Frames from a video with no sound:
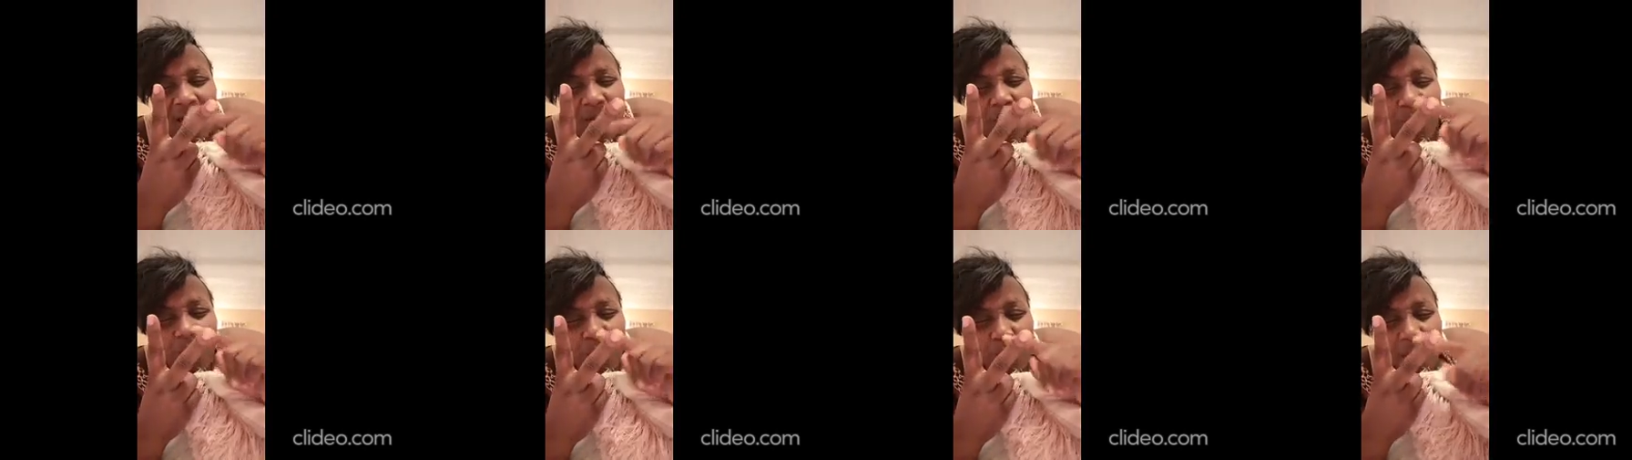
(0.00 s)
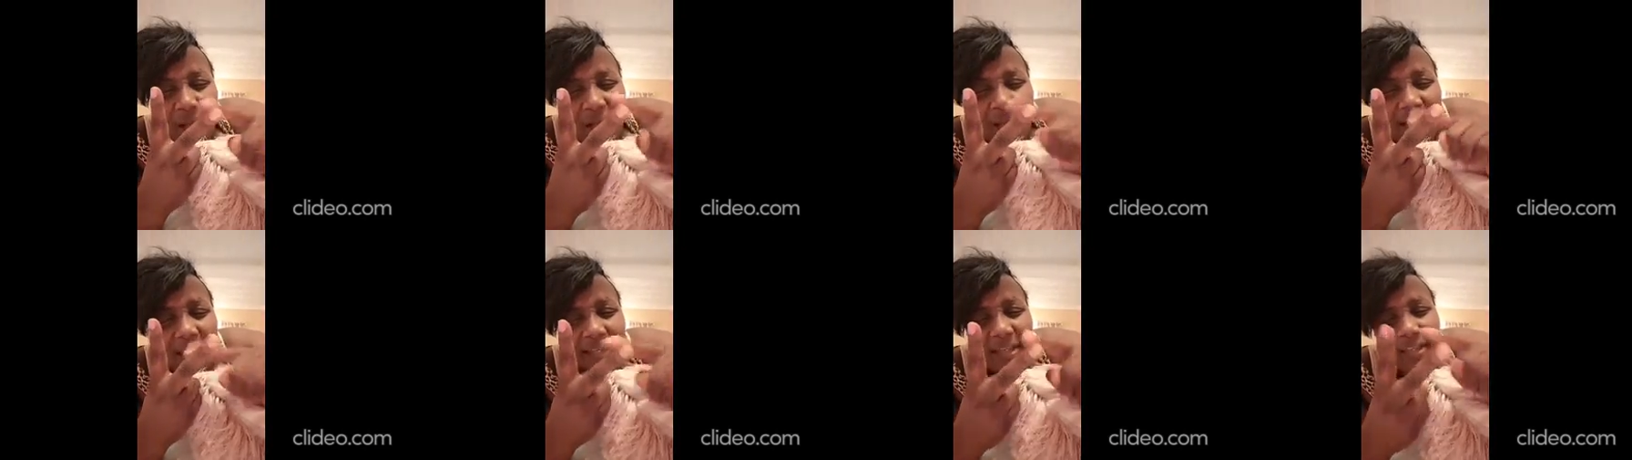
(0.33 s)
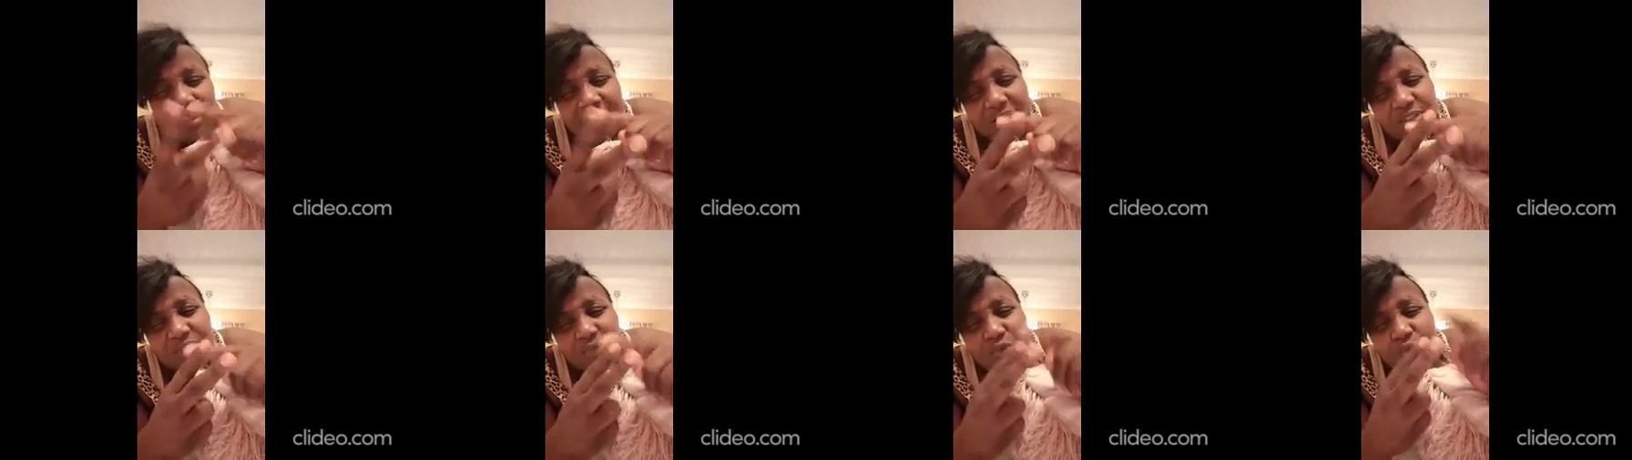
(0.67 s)
one,
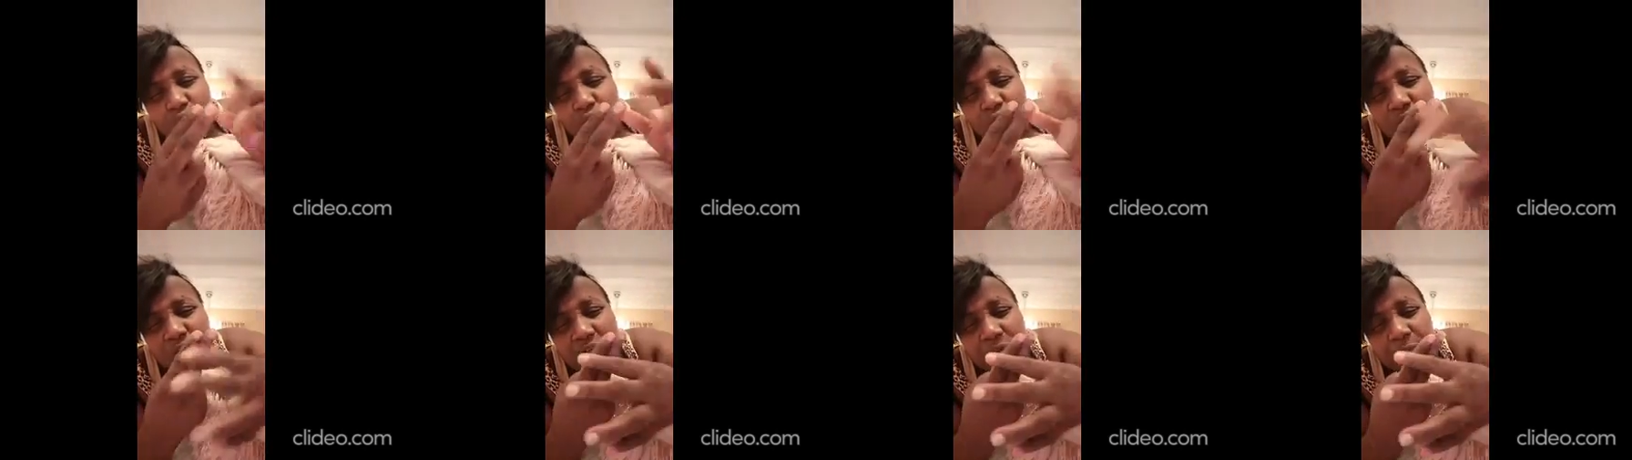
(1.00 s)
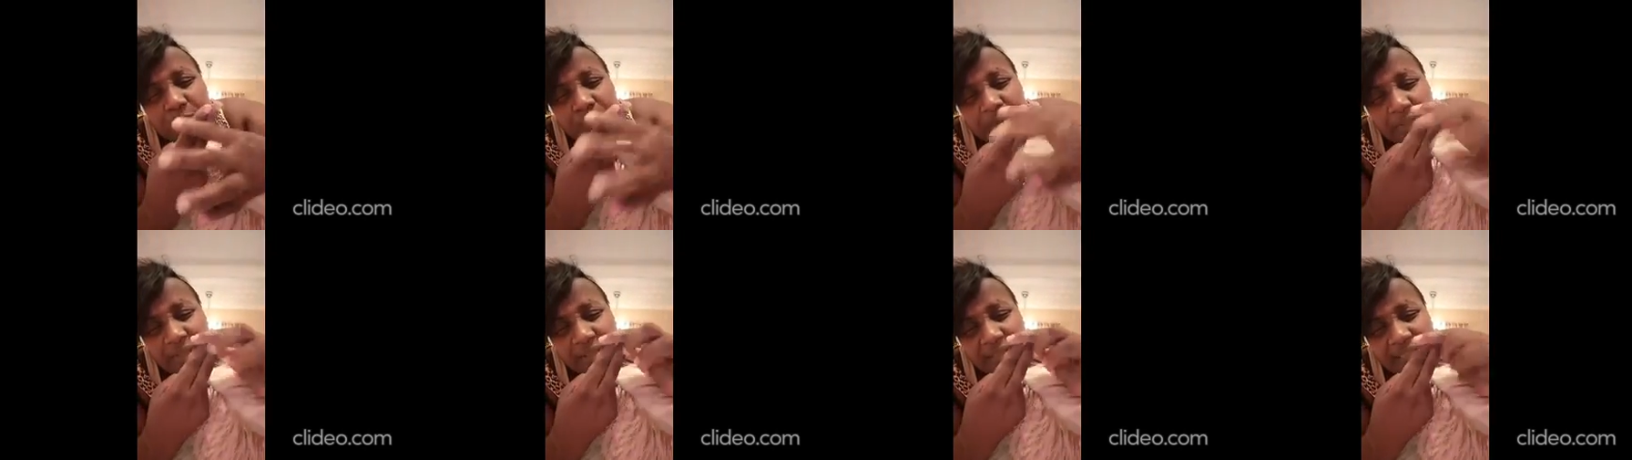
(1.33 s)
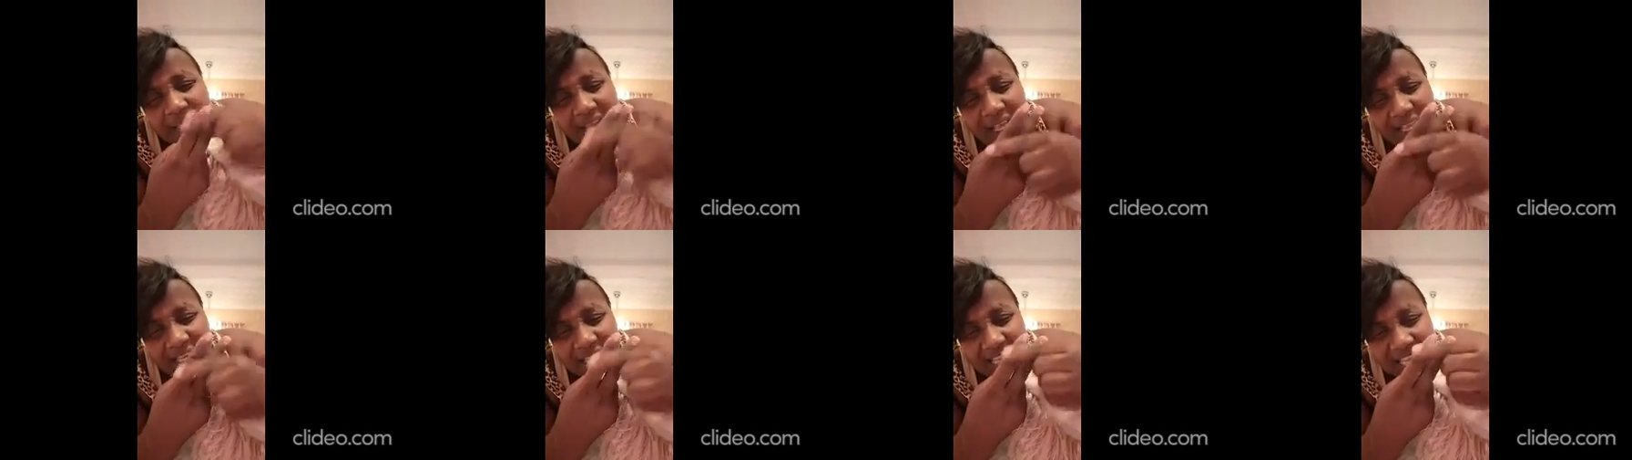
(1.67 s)
two little piece
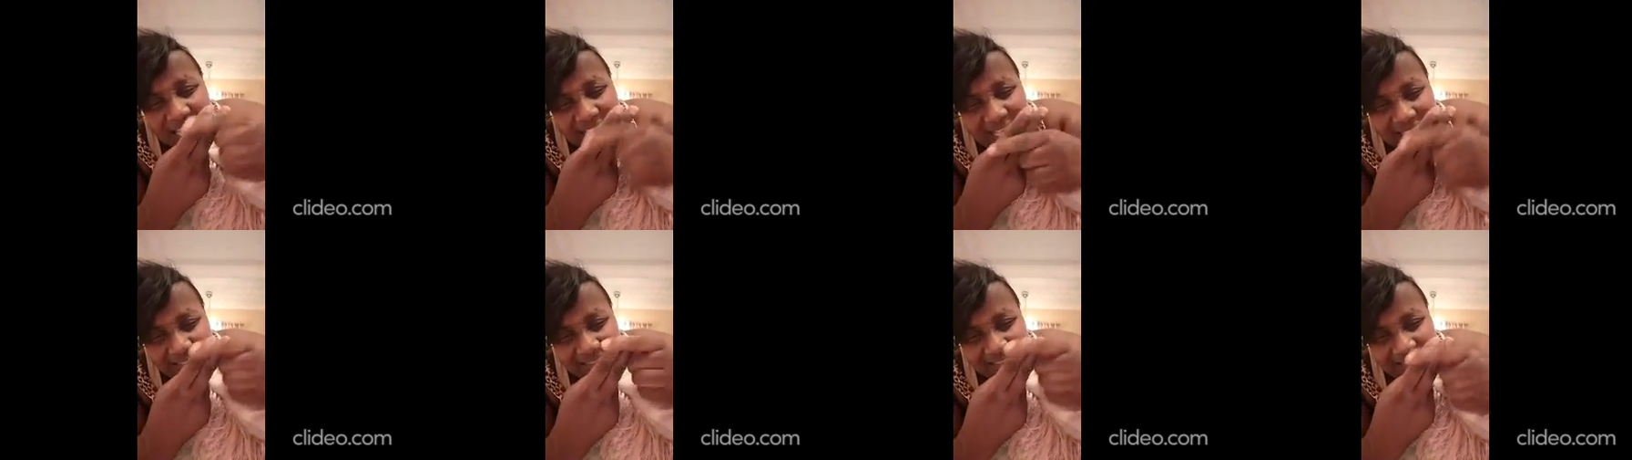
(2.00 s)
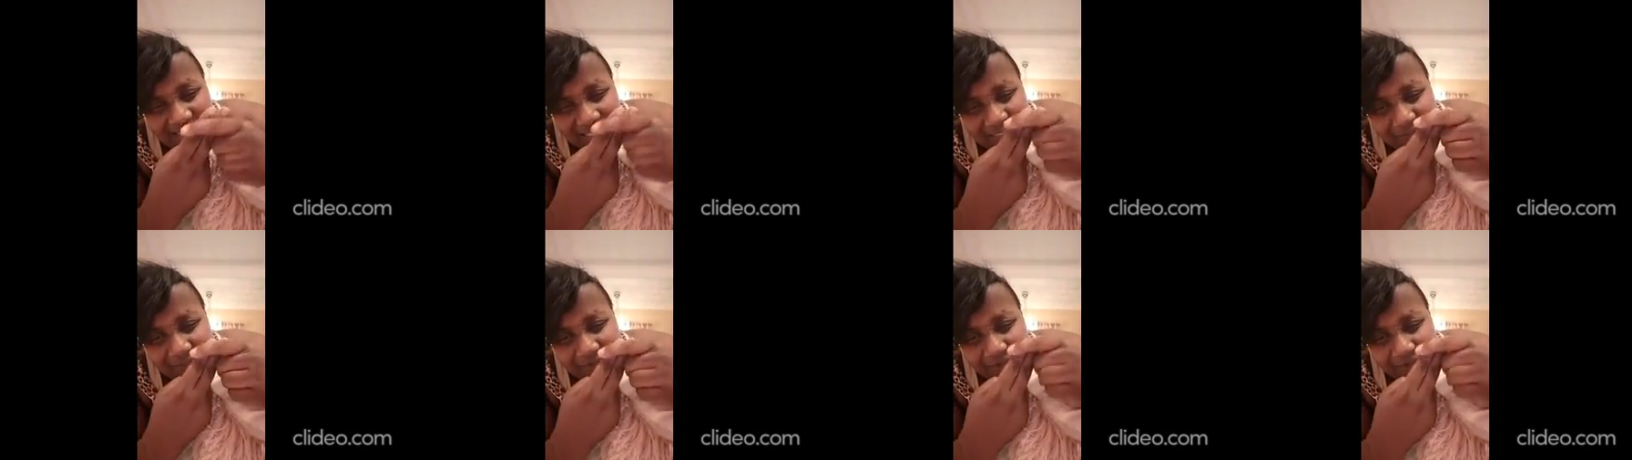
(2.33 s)
of glass left